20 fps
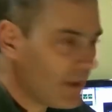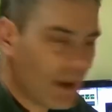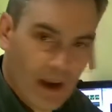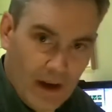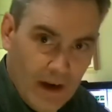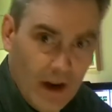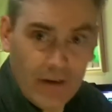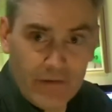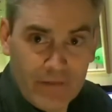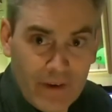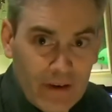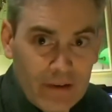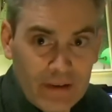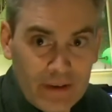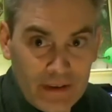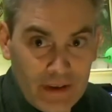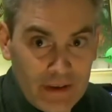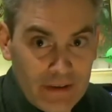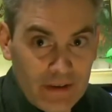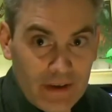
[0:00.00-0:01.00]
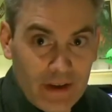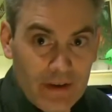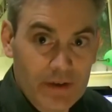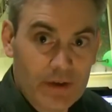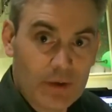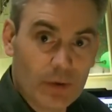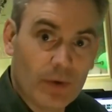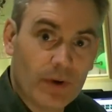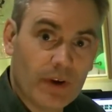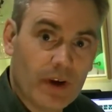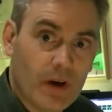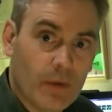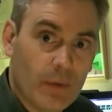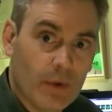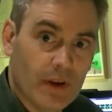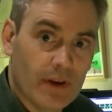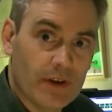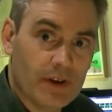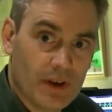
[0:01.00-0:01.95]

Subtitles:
and I felt it needed another story to go with it.